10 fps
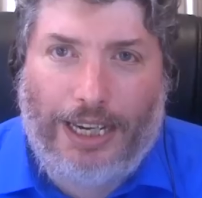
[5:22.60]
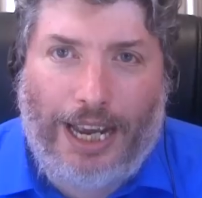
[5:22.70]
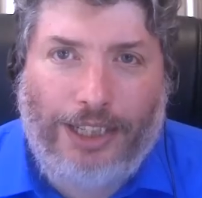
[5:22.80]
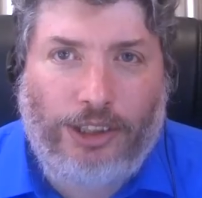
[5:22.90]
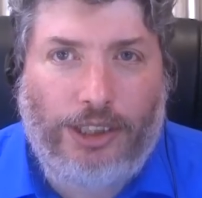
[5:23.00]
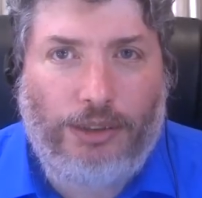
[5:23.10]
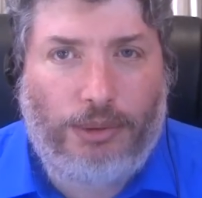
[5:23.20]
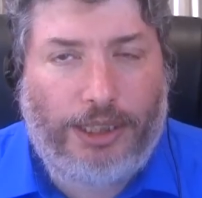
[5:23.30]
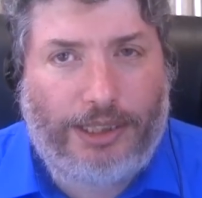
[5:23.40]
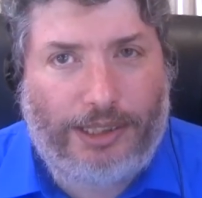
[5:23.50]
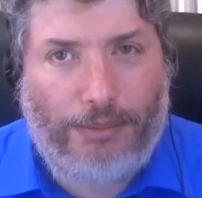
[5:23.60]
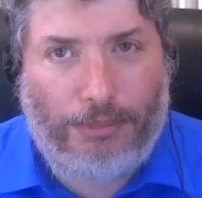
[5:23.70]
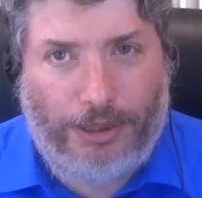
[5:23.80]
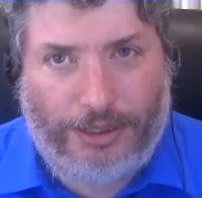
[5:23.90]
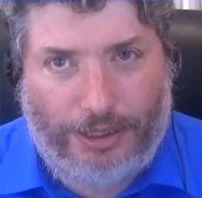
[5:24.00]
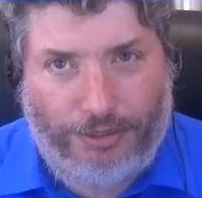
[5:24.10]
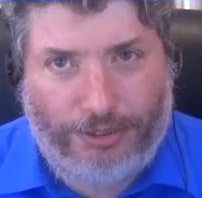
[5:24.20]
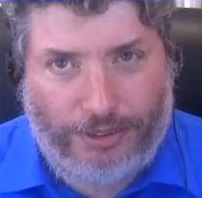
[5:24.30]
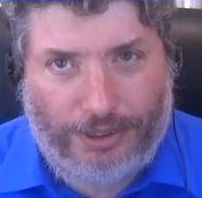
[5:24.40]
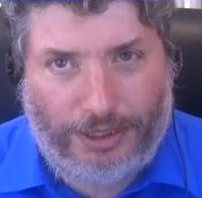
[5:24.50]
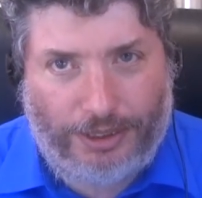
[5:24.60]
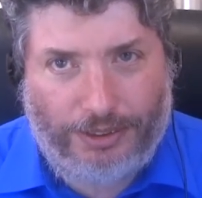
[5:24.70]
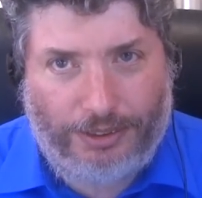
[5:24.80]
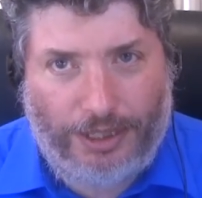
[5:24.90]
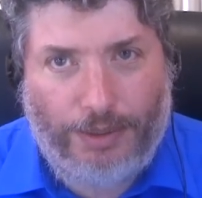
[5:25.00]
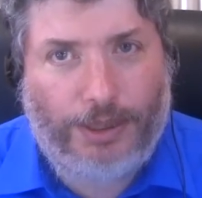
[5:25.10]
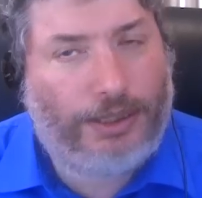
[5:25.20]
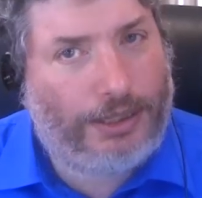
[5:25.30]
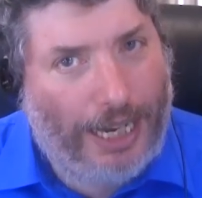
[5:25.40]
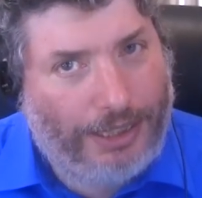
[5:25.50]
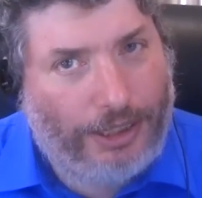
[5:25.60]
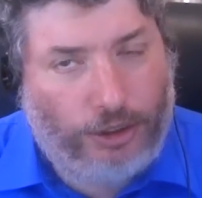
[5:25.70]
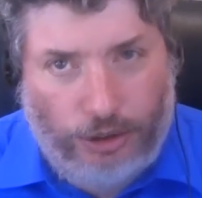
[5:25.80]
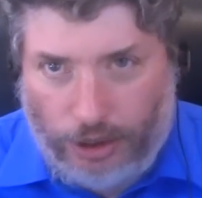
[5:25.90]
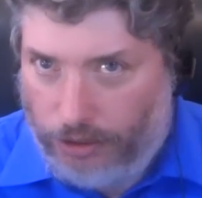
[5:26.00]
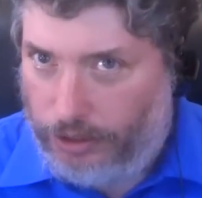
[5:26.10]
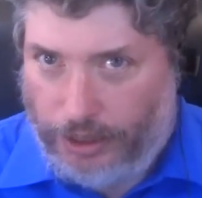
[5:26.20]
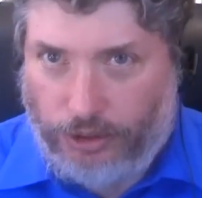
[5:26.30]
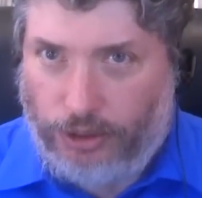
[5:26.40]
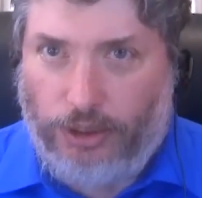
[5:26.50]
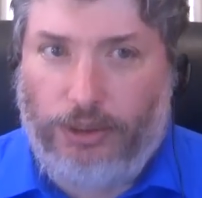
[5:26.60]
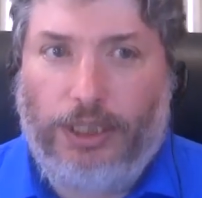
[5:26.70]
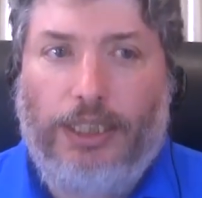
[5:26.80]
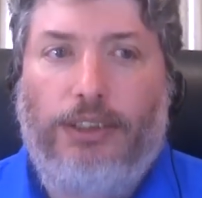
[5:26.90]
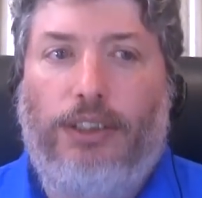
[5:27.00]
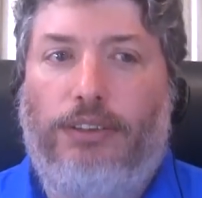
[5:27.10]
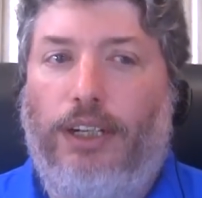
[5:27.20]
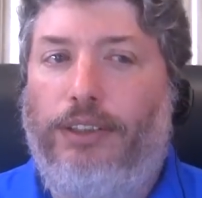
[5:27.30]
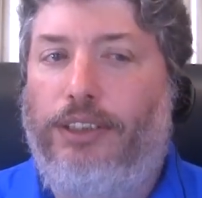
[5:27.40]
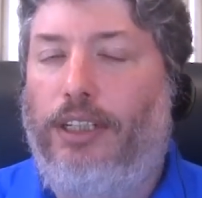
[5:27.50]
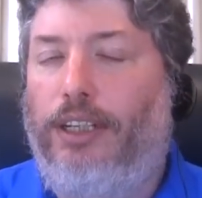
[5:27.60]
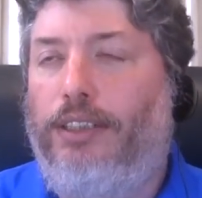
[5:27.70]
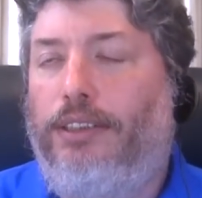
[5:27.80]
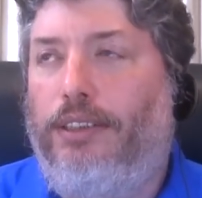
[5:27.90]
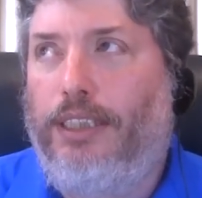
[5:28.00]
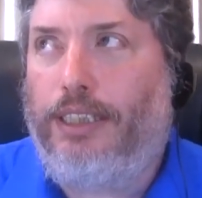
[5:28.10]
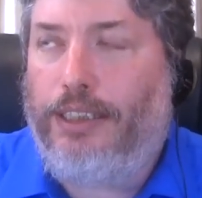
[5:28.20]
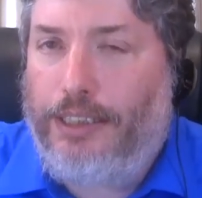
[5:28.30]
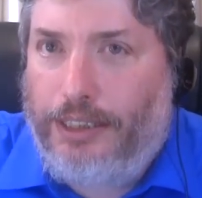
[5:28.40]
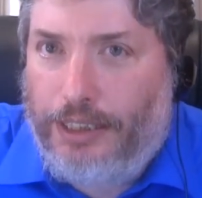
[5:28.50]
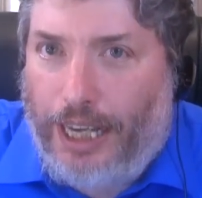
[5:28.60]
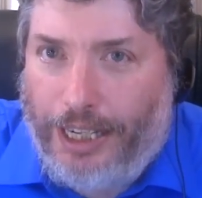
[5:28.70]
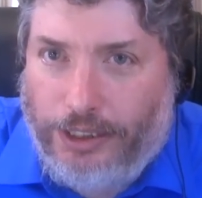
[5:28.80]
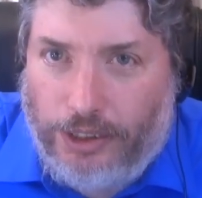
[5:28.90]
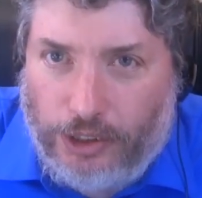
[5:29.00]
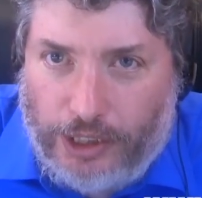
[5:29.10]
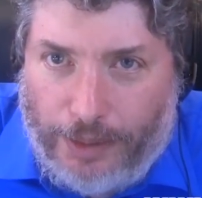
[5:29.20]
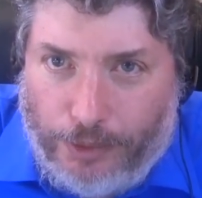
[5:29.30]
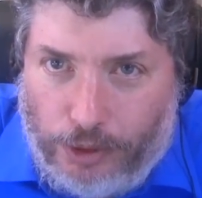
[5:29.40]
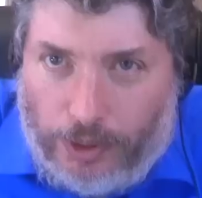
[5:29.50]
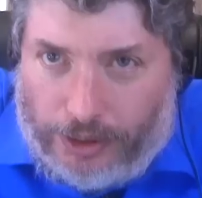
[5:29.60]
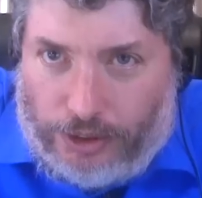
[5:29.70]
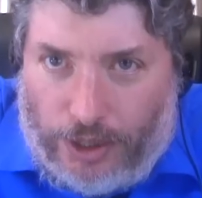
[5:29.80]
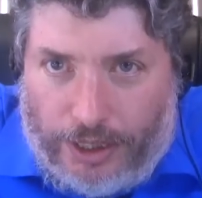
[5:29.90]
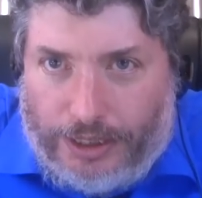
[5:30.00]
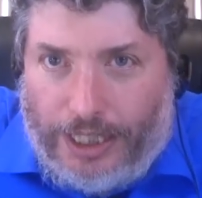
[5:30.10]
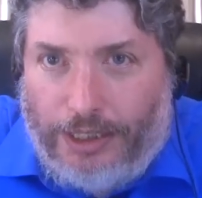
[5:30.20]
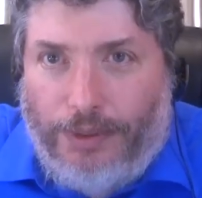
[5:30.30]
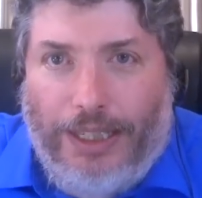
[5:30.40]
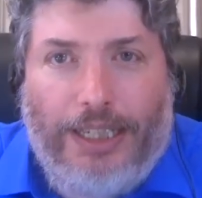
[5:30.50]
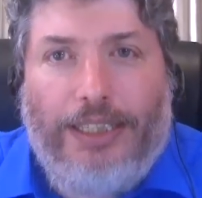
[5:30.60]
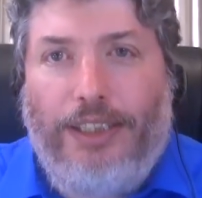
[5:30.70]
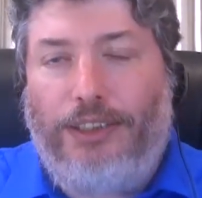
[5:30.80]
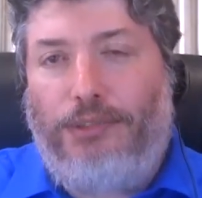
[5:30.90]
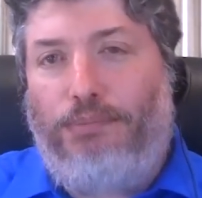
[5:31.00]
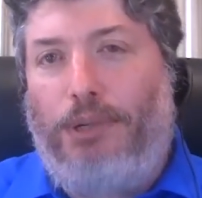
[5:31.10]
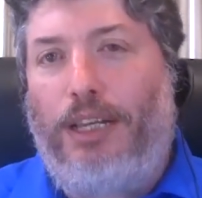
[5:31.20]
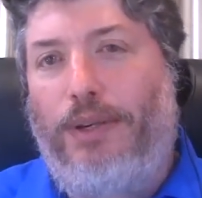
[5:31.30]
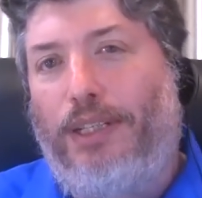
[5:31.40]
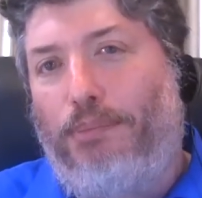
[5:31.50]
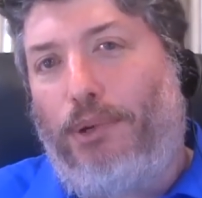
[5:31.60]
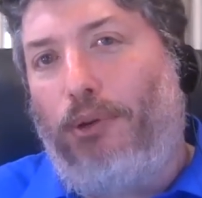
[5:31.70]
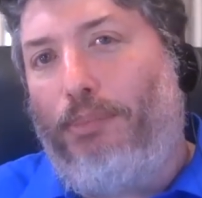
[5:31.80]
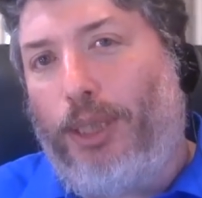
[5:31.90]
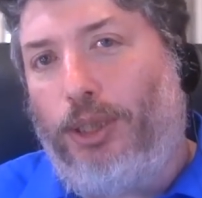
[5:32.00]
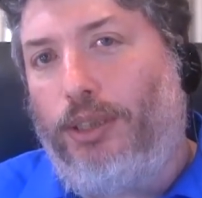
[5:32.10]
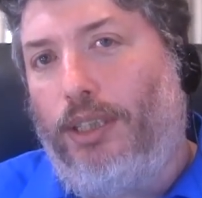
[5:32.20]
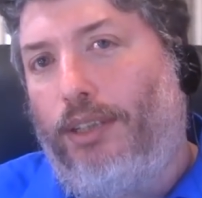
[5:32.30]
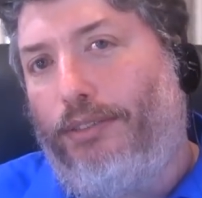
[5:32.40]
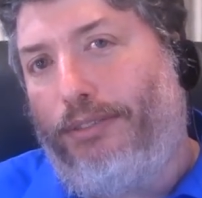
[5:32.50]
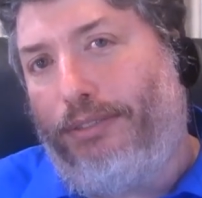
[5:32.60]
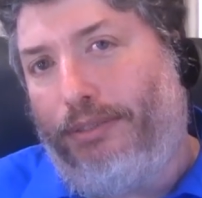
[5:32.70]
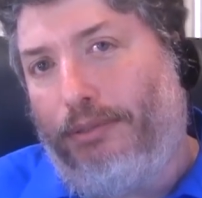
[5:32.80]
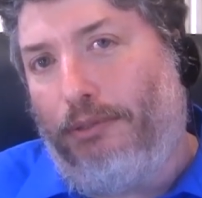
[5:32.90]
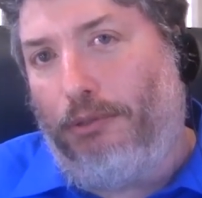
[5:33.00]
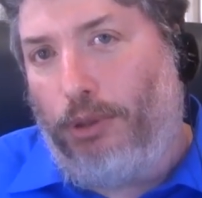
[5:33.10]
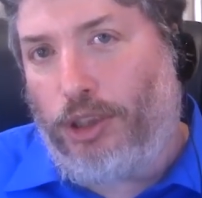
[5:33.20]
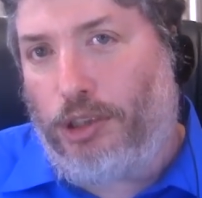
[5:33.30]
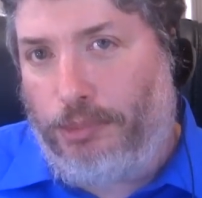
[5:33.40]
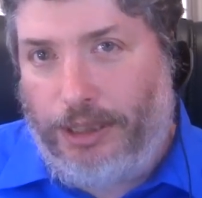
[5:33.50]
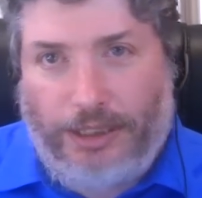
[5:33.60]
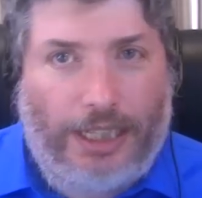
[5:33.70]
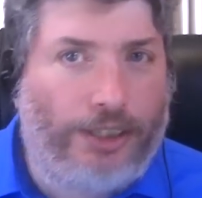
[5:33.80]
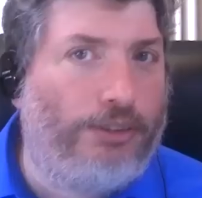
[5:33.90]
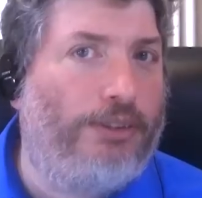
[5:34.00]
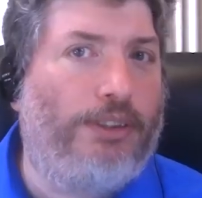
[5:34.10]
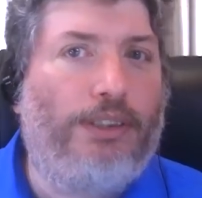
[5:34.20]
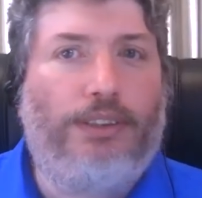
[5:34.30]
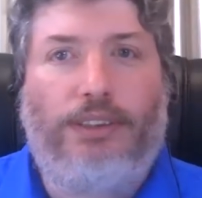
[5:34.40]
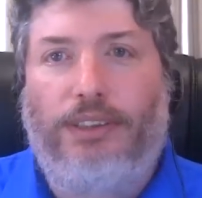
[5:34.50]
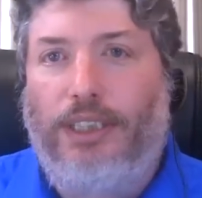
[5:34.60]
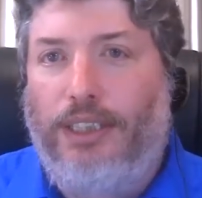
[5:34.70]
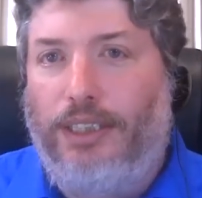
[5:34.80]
I actually would assemble it differently. I mean, yes, it's true. It's true. The Torah says, and this is Exodus chapter 20, let's go to the Ten Commandments. There's, by the way, the prohibition of worshiping statues is